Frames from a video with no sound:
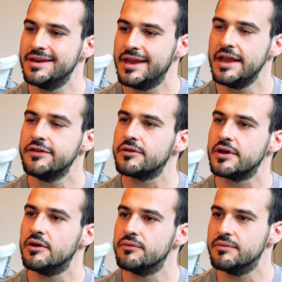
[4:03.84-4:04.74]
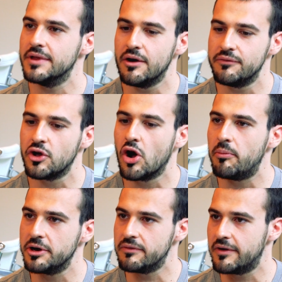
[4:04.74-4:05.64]
history of the
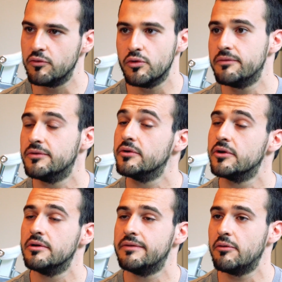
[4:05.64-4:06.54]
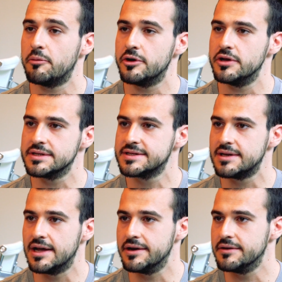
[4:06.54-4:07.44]
company, of all of our products
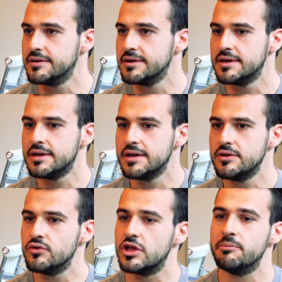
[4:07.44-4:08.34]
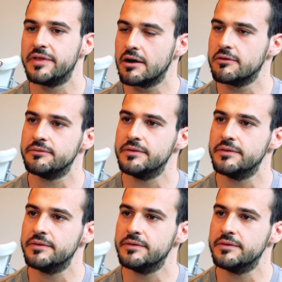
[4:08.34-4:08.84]
line, to keep track of